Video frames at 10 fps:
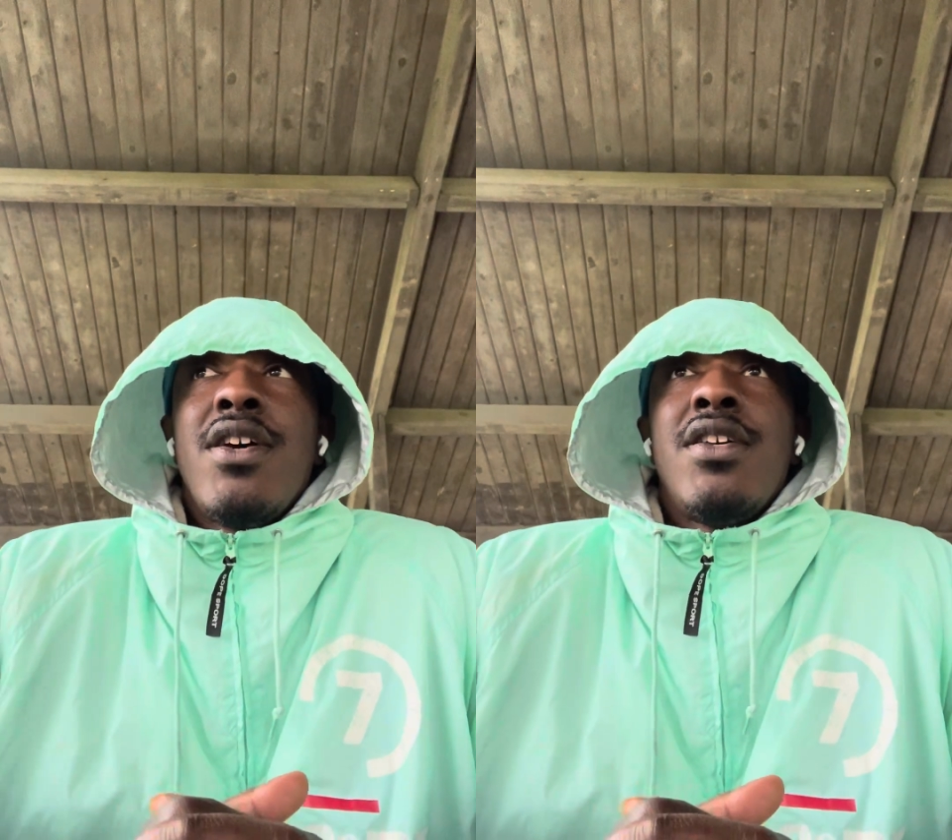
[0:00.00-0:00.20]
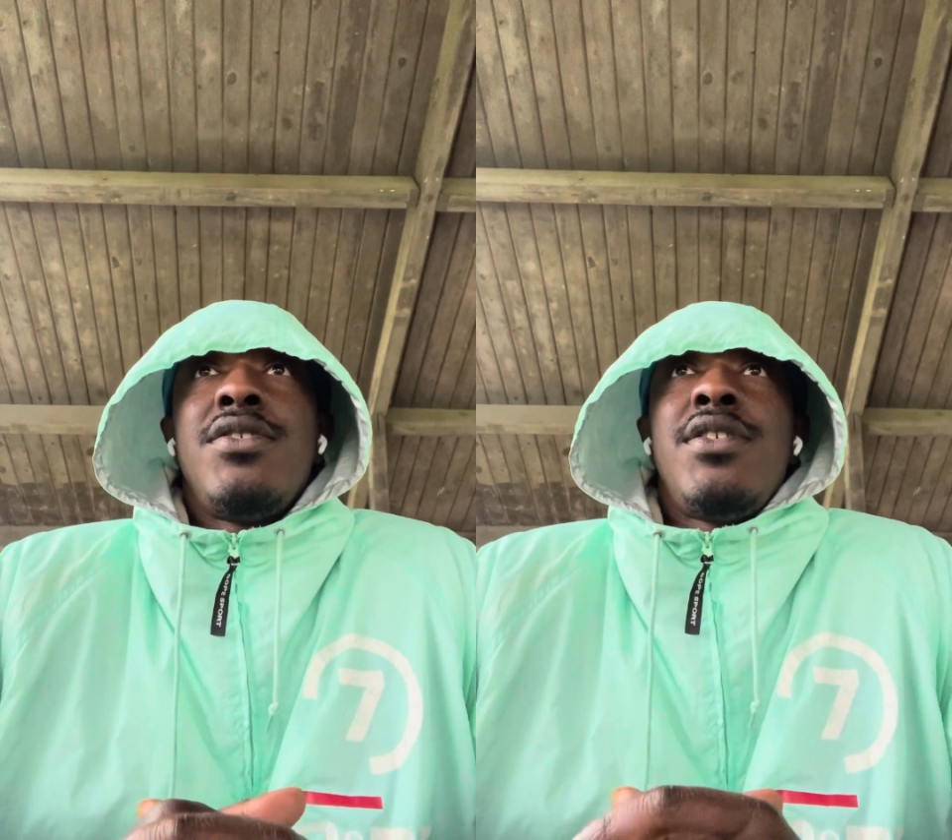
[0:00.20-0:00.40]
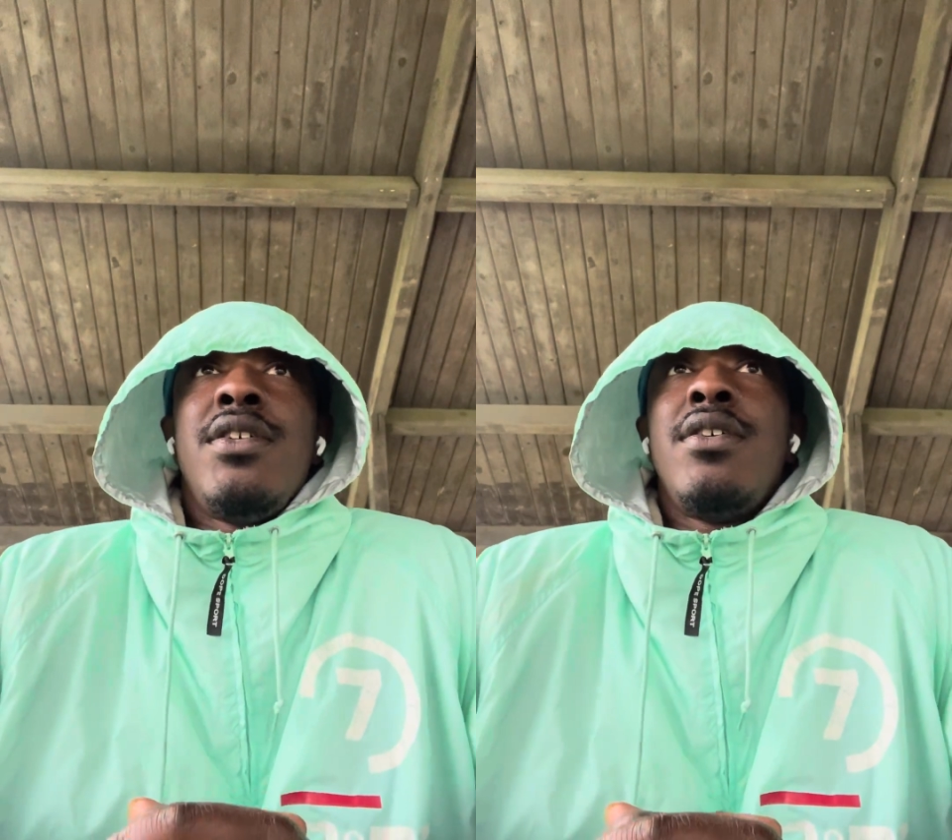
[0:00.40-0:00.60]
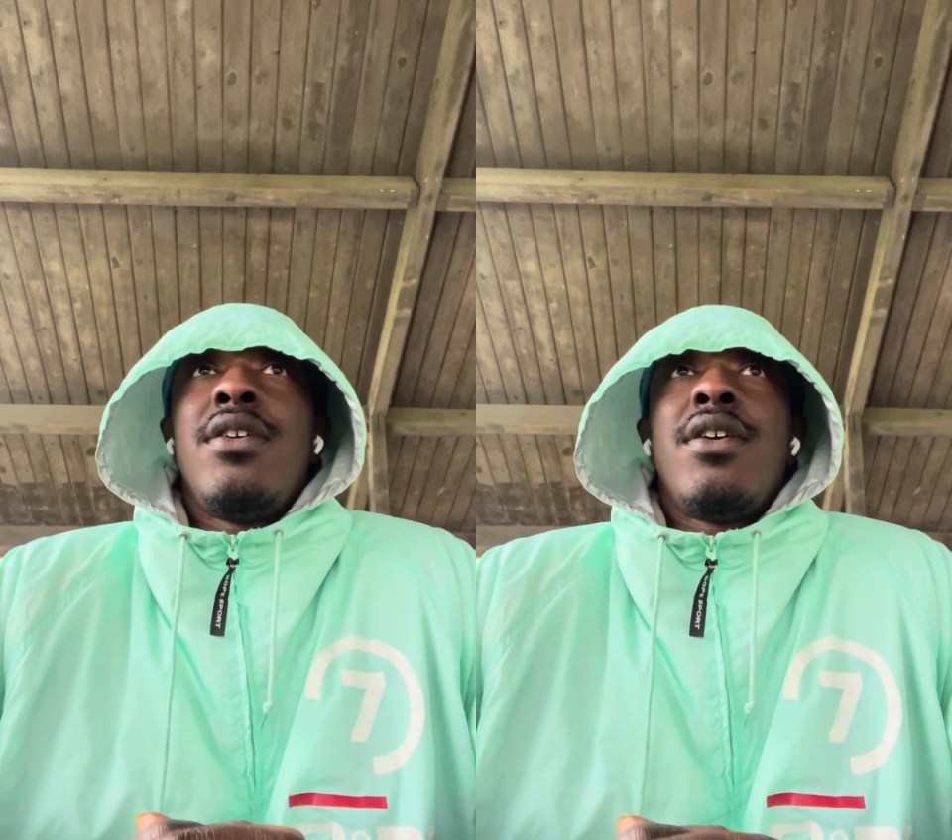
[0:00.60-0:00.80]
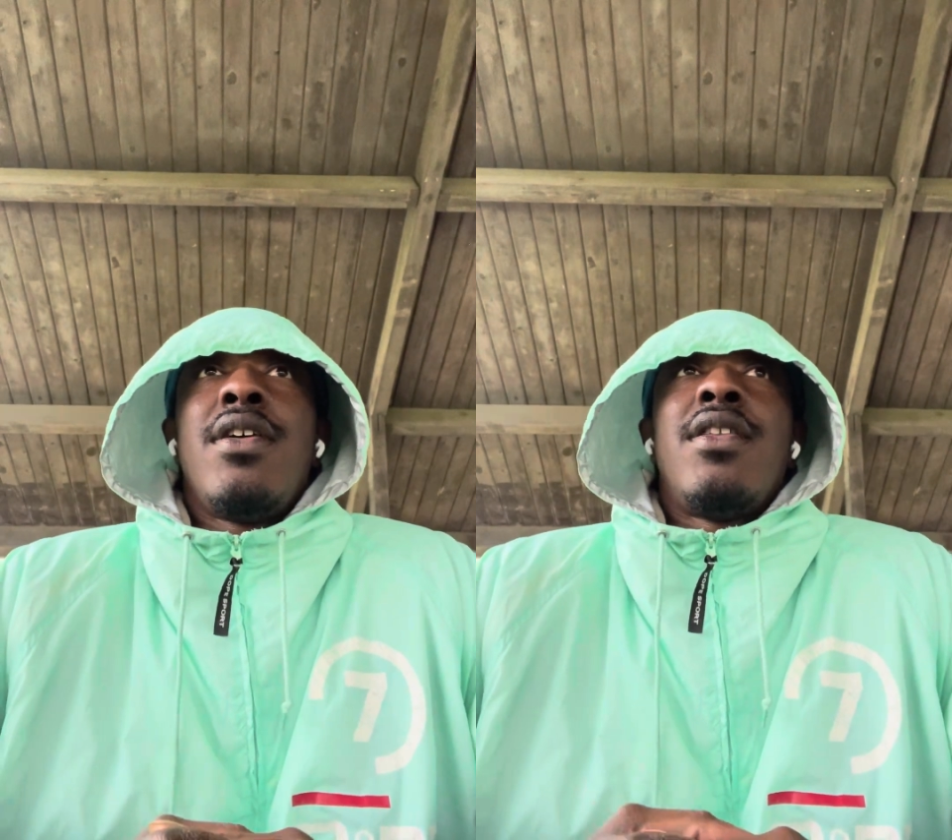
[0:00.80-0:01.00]
You see,
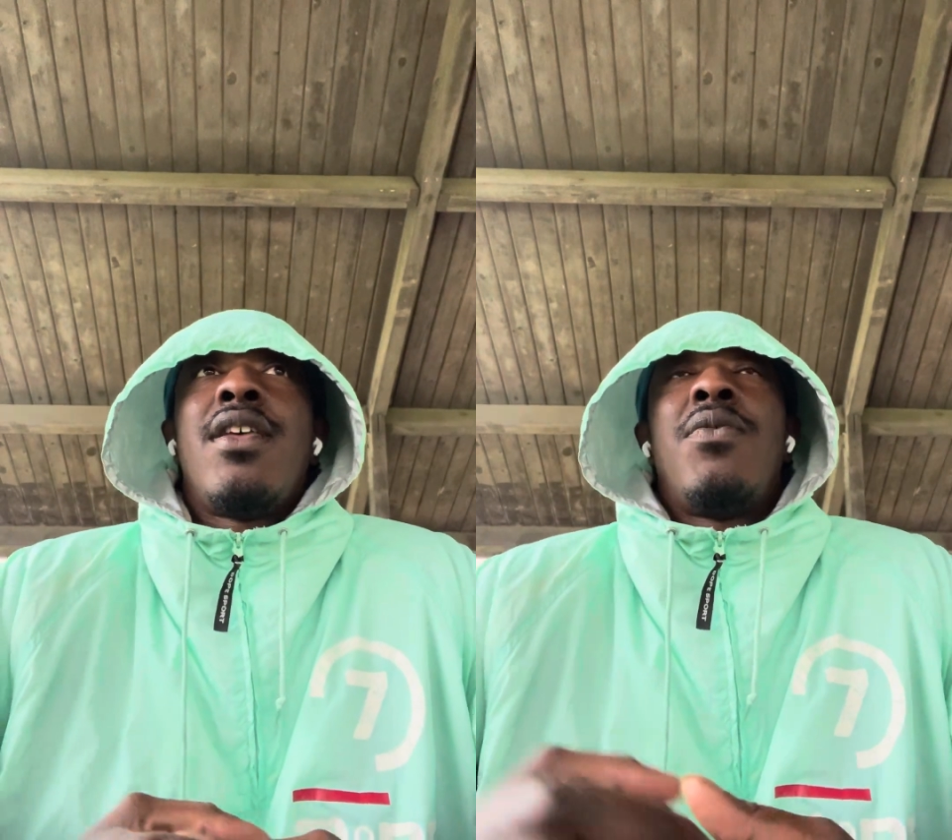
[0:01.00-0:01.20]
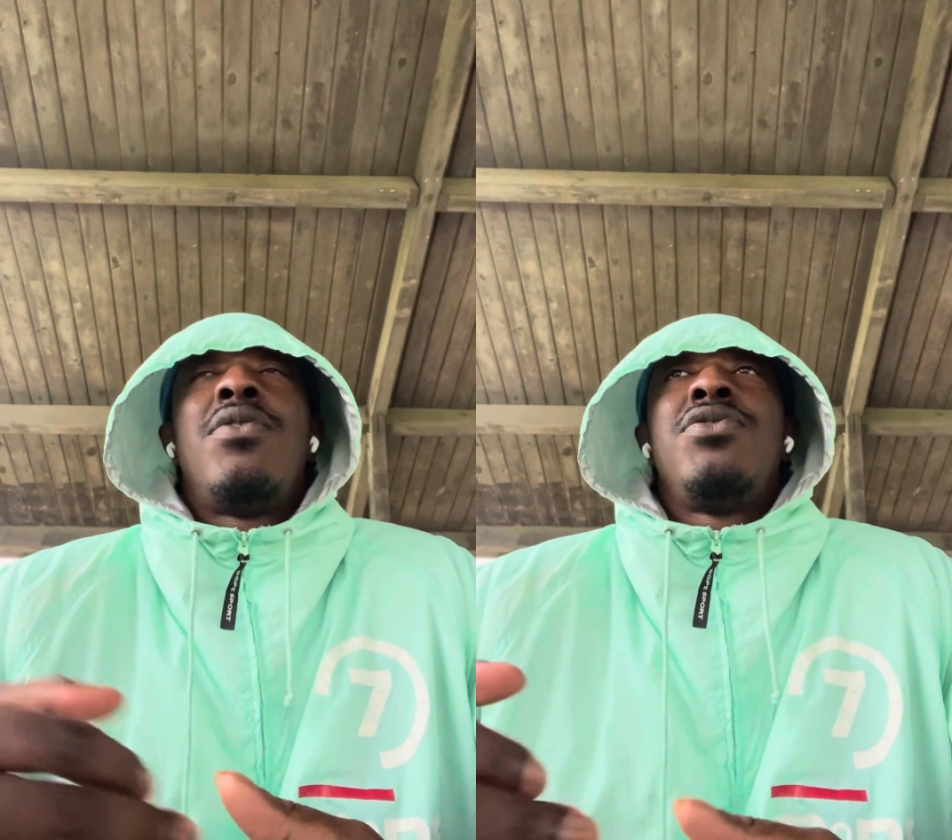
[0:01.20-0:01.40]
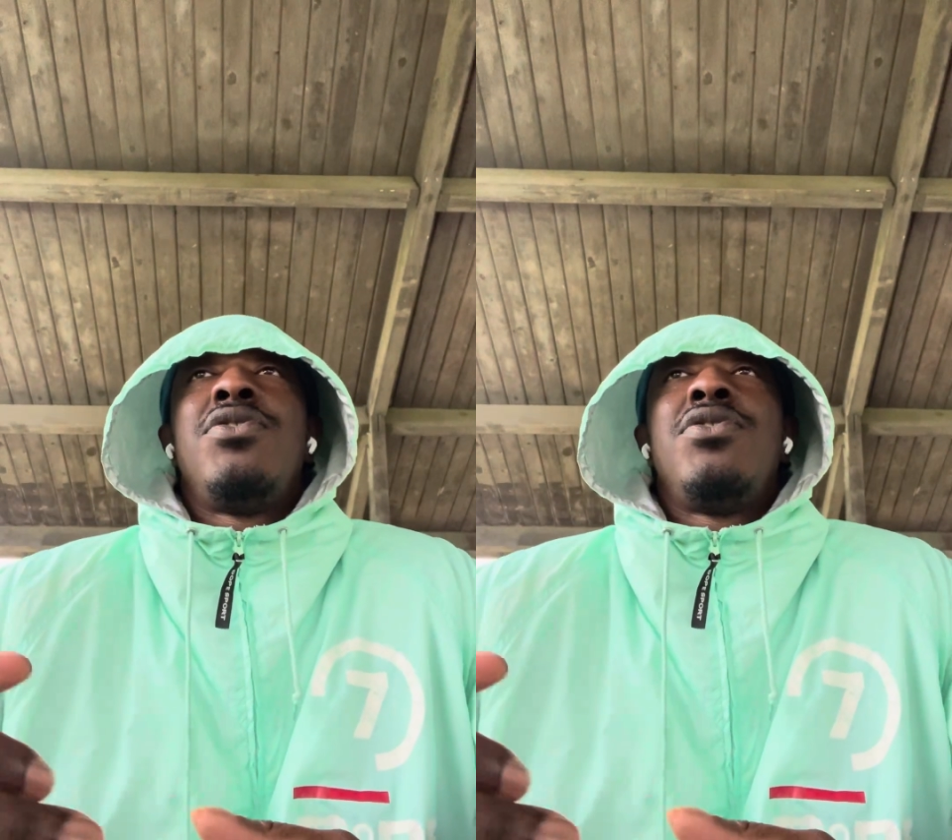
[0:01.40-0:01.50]
they want